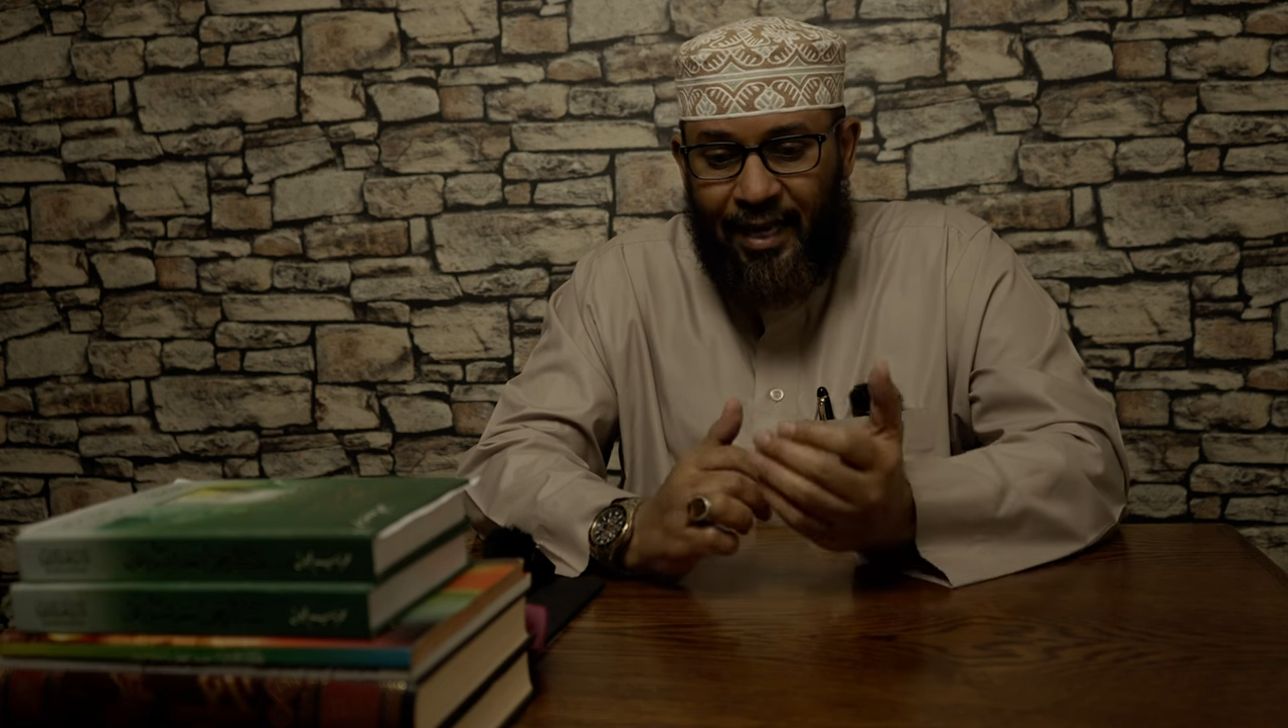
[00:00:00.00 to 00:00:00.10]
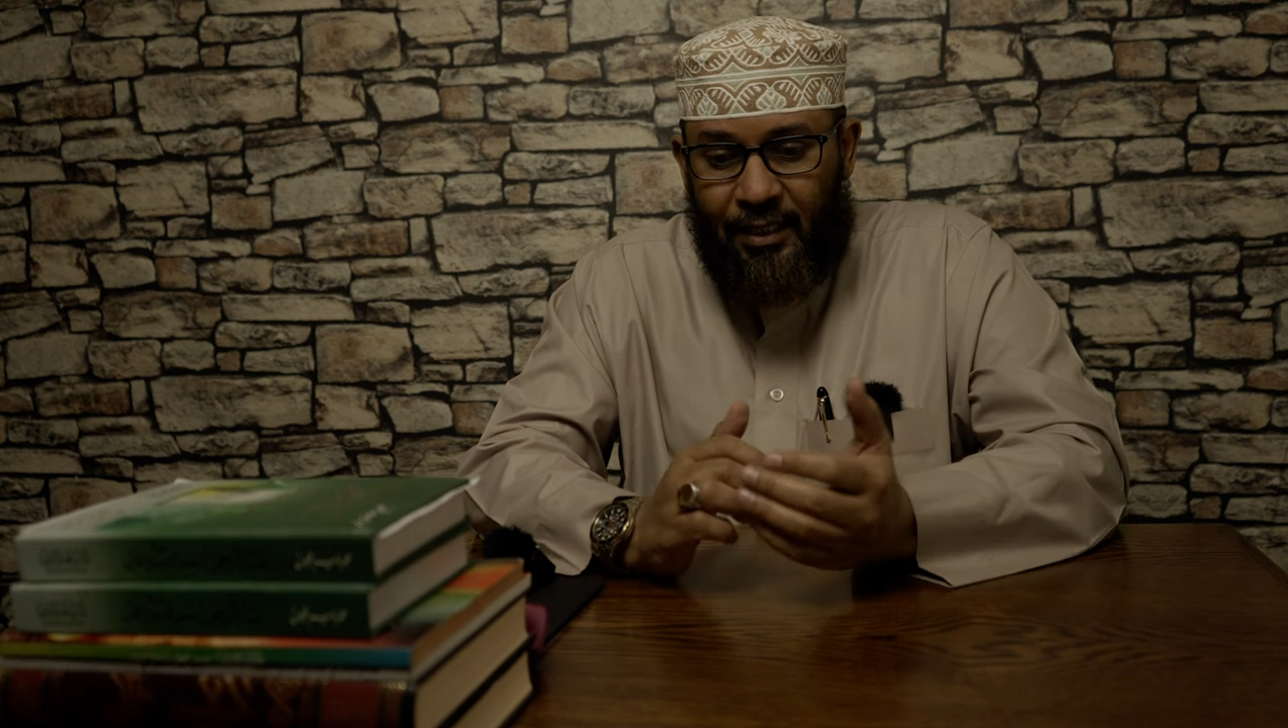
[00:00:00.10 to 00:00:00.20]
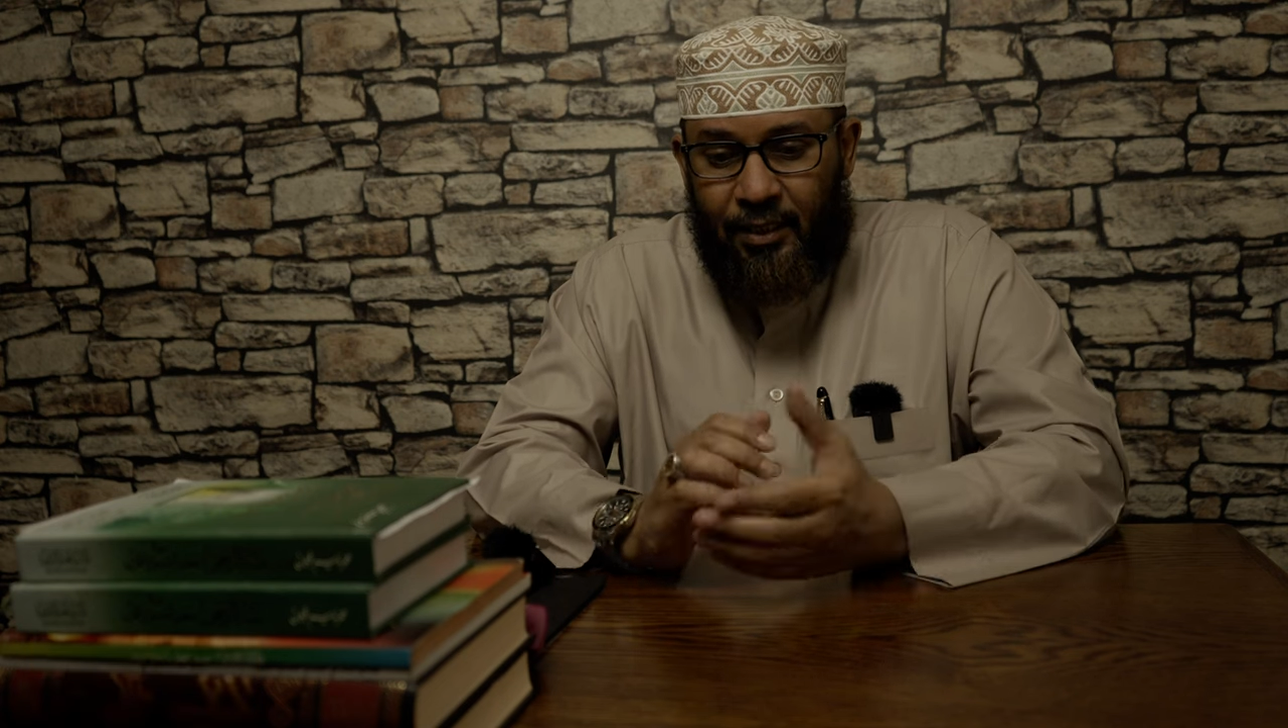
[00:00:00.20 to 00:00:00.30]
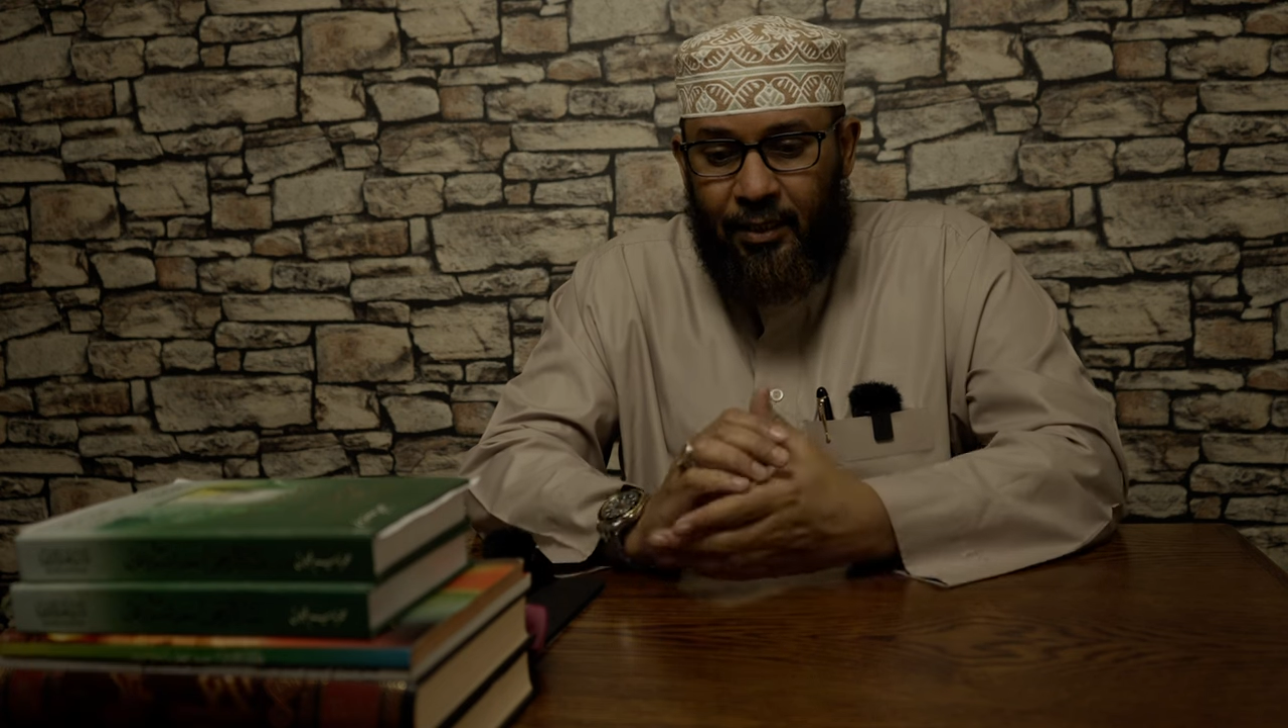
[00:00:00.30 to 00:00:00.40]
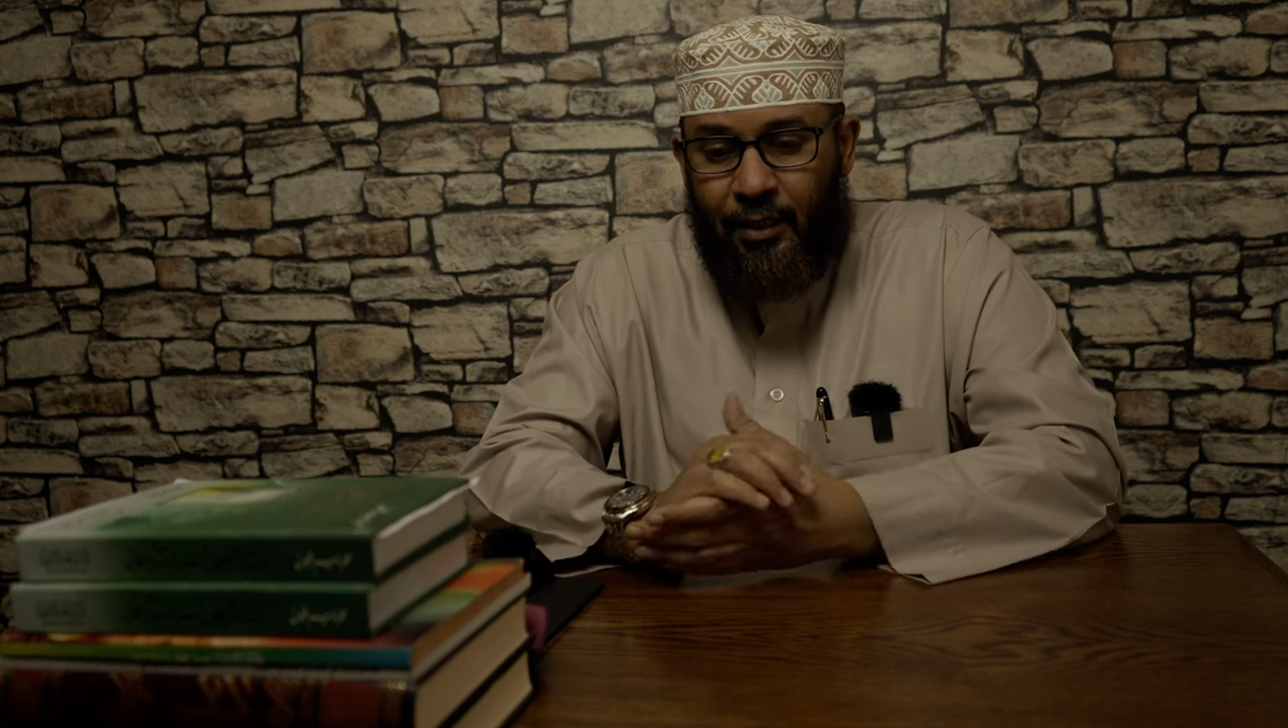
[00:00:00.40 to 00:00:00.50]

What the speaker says: answer